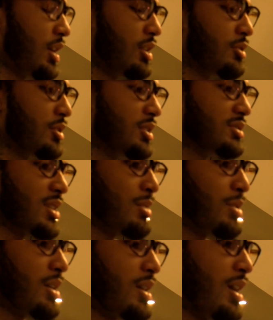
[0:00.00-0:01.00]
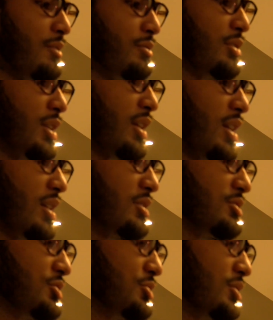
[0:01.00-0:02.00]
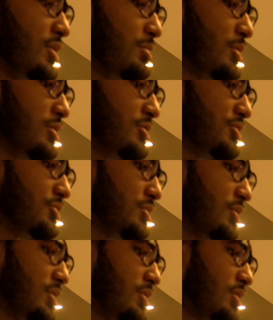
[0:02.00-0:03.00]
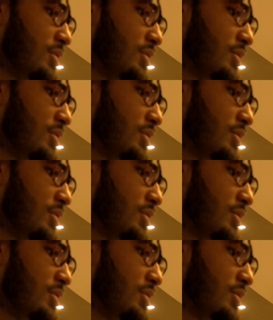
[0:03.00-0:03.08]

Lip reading: You know, anytime I feel like I could shoot it, I'm going to shoot it.